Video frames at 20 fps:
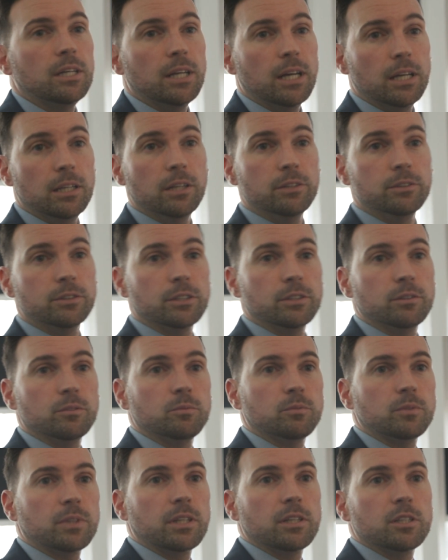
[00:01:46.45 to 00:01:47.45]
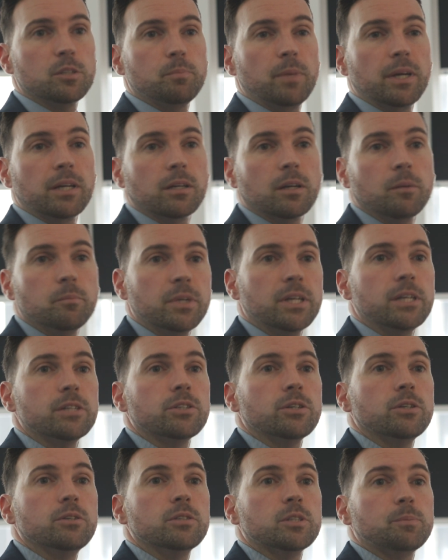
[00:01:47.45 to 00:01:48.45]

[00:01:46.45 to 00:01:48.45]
In London, there's big companies who